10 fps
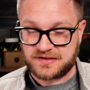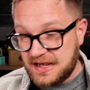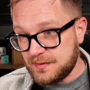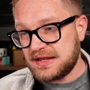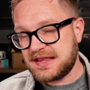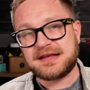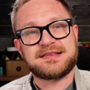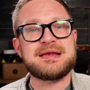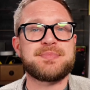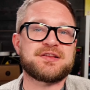Anyway, there's the
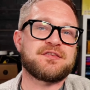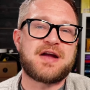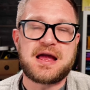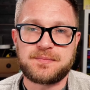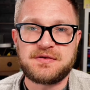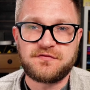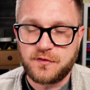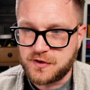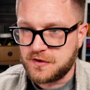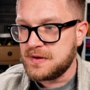bits of admin for
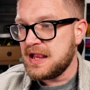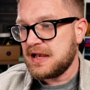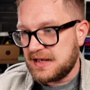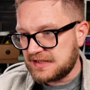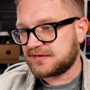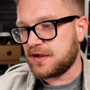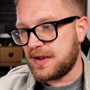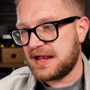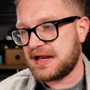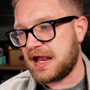you. Let's go
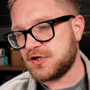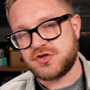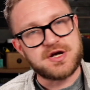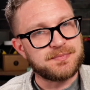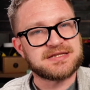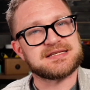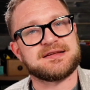ahead and jump into the